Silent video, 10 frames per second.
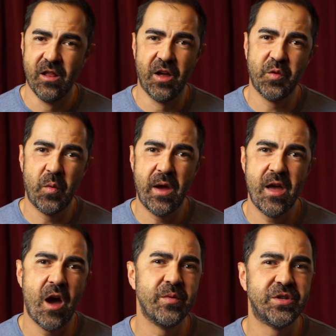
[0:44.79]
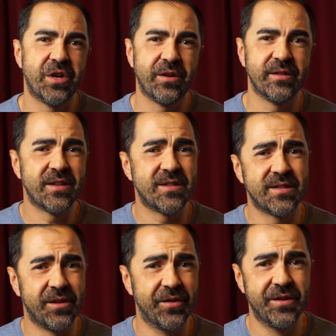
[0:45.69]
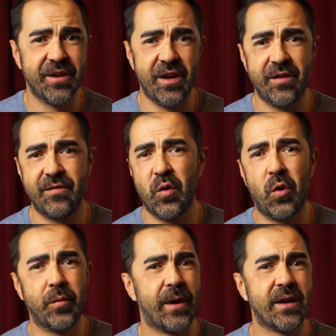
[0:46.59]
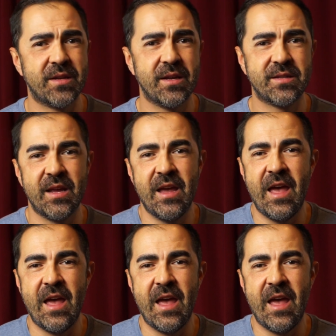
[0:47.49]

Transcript: Along the way, I'll be sharing lessons learned of the whole process